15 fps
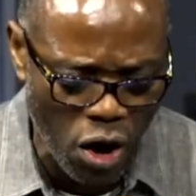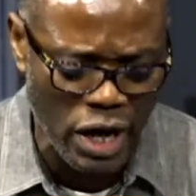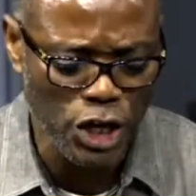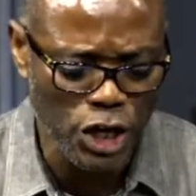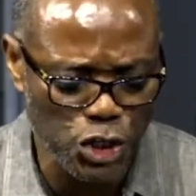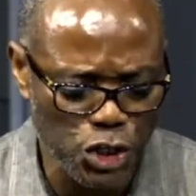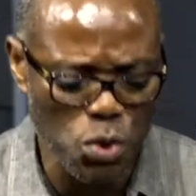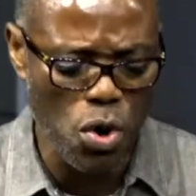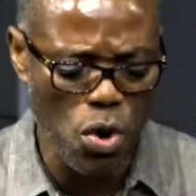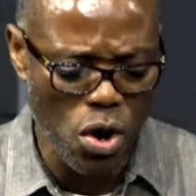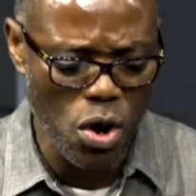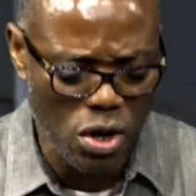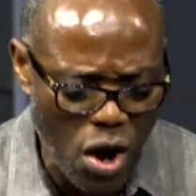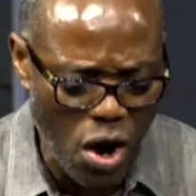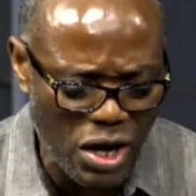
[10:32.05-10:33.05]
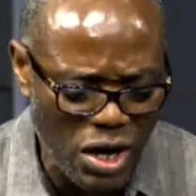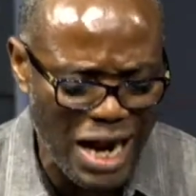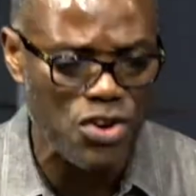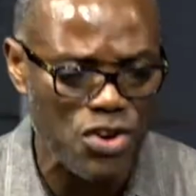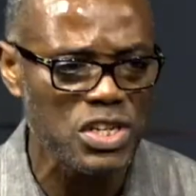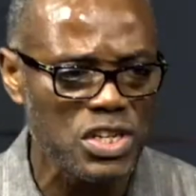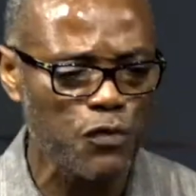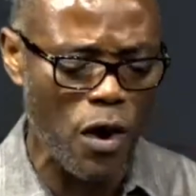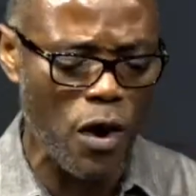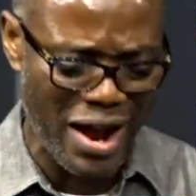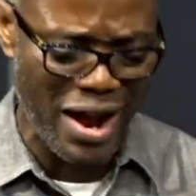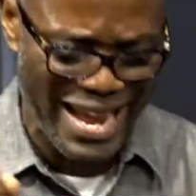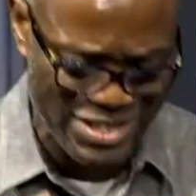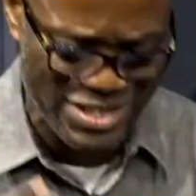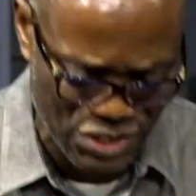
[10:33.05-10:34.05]
You, O God, are the reason for our
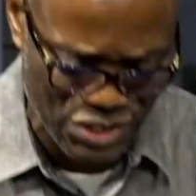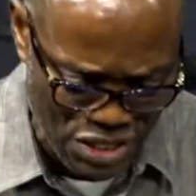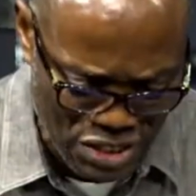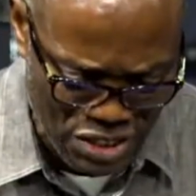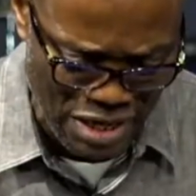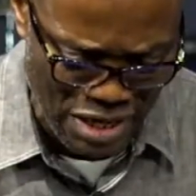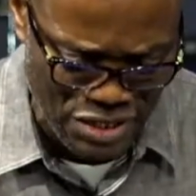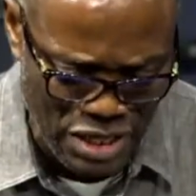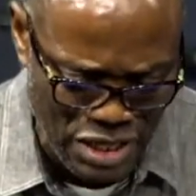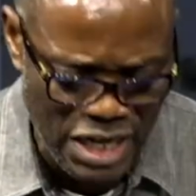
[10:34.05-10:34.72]
existence.